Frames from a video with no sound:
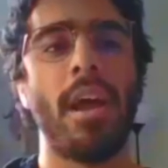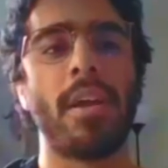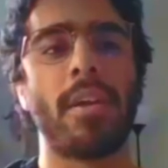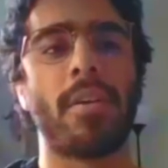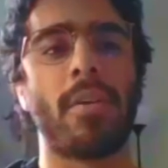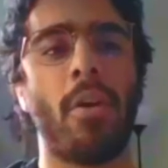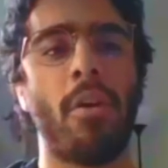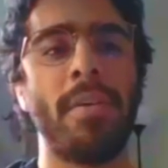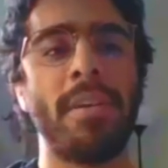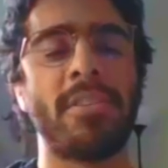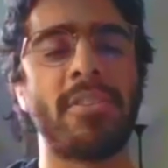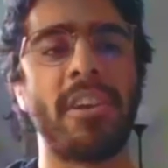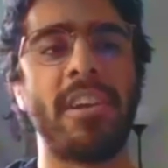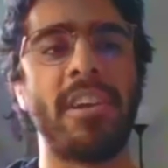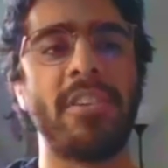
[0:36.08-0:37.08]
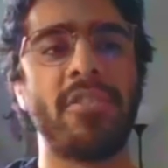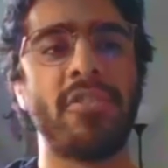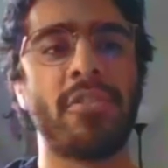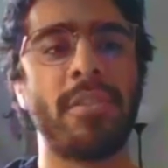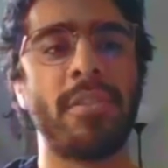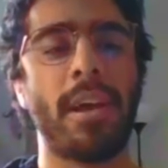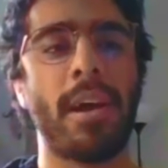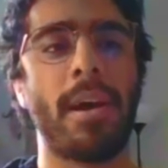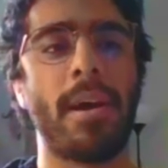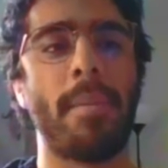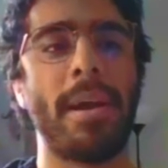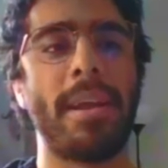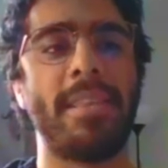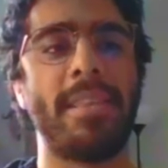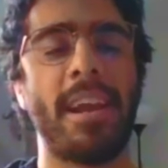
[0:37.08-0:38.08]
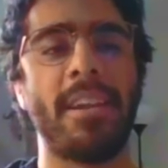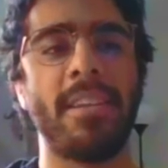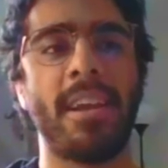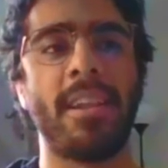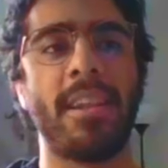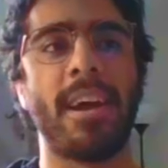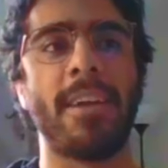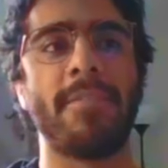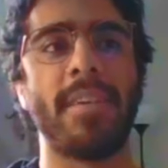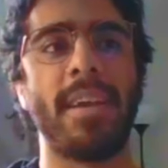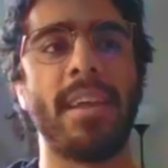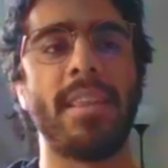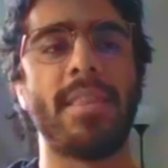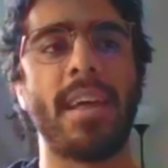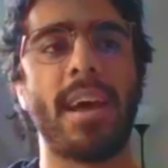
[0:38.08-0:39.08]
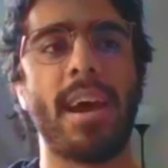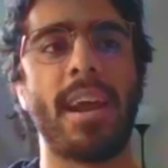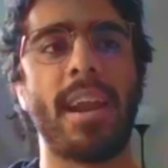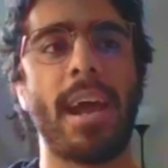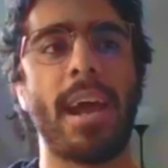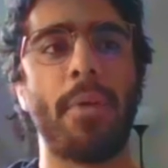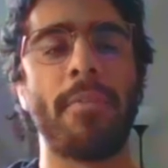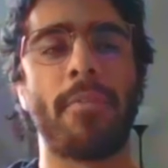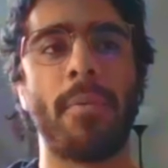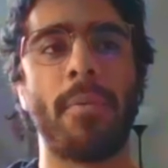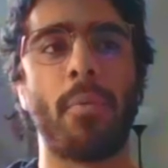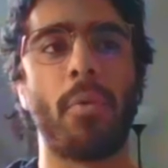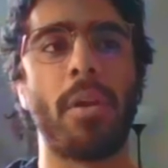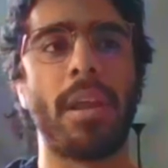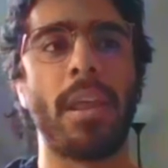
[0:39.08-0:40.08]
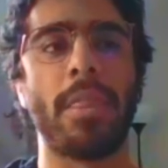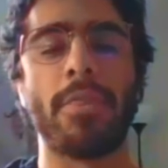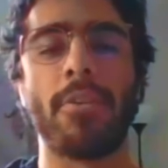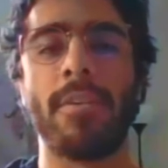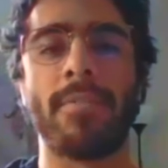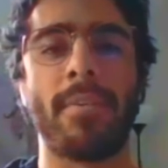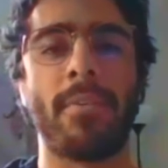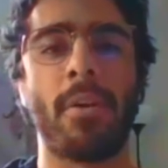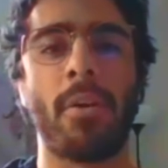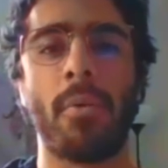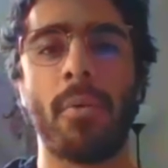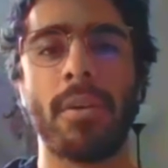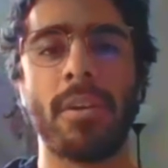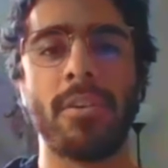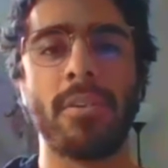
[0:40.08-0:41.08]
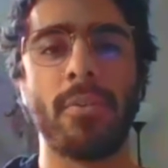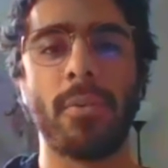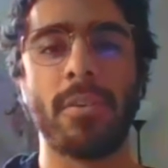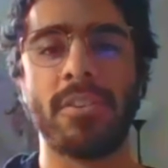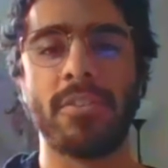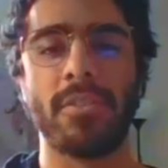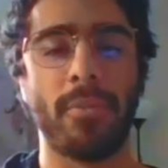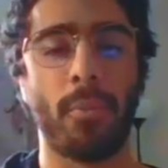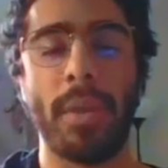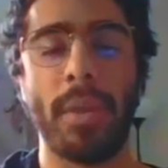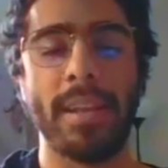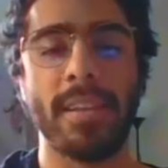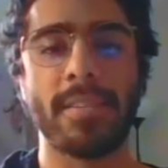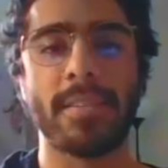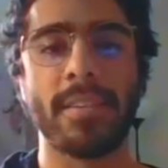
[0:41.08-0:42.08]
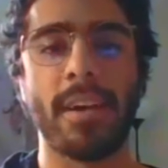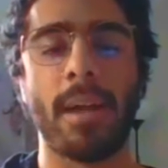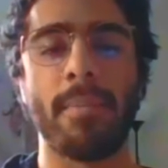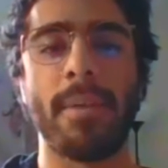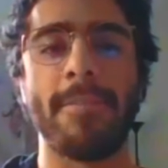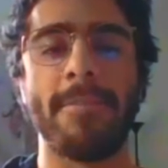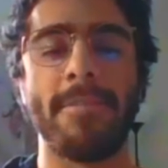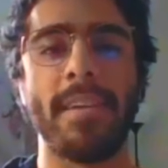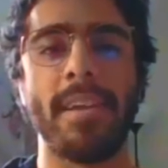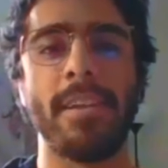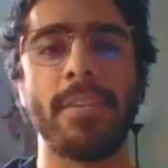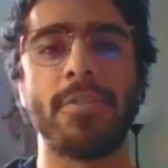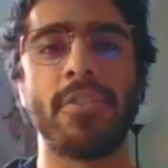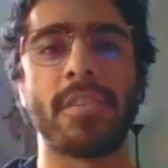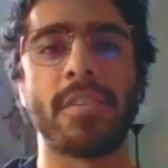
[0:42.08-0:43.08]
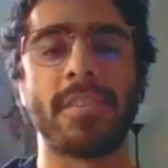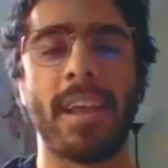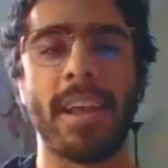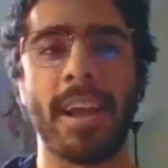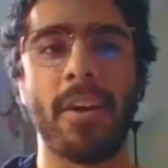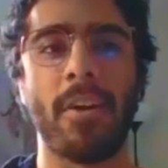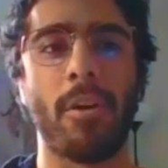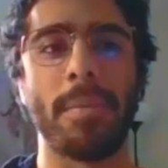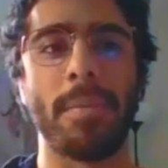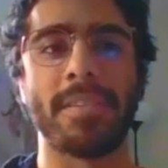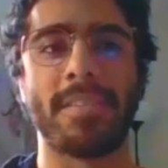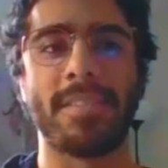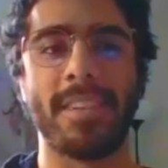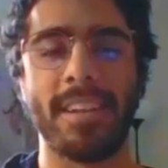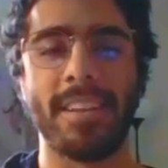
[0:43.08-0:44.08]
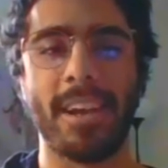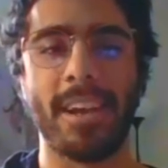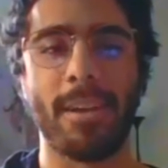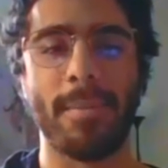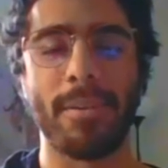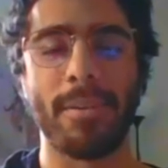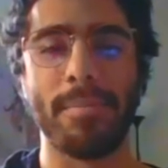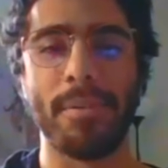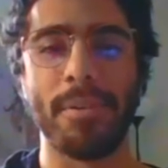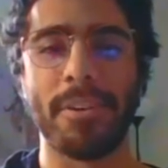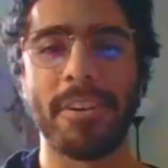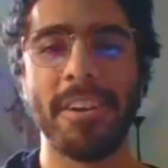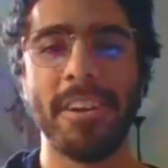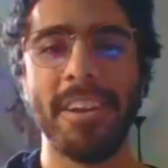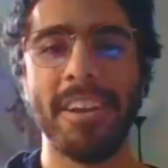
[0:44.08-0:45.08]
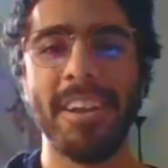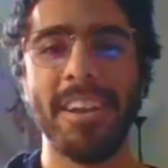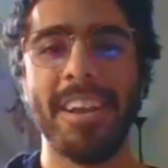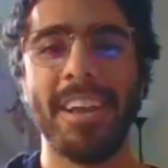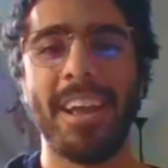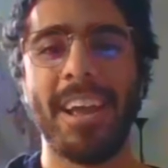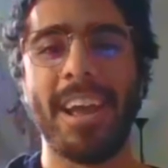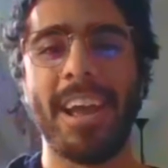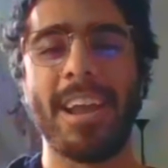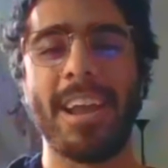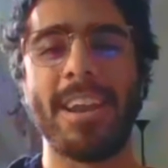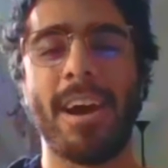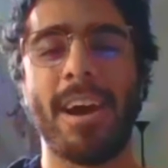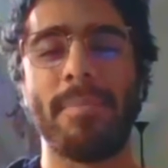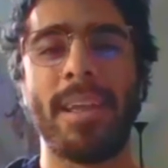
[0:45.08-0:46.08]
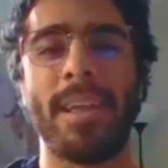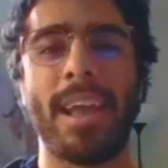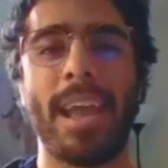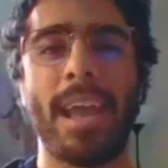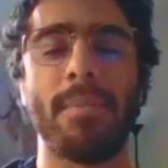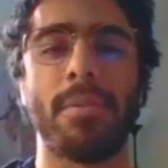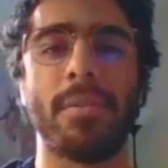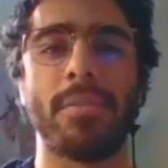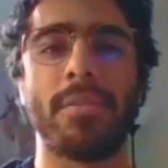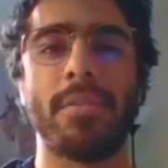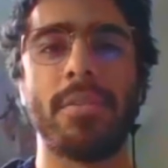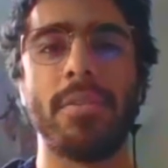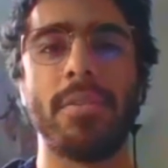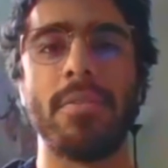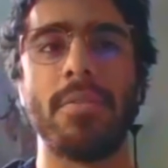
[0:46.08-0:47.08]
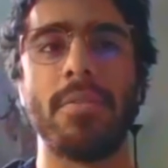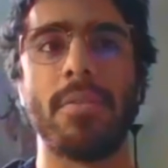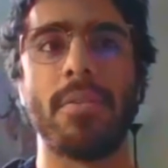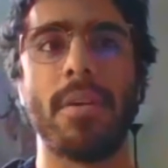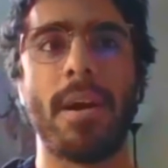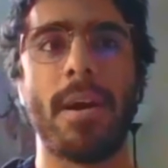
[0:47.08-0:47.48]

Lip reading: COVID changed my day-to-day life in that I went from working 35-hour weeks on my feet to just staying at home and sitting down on my computer and not being able to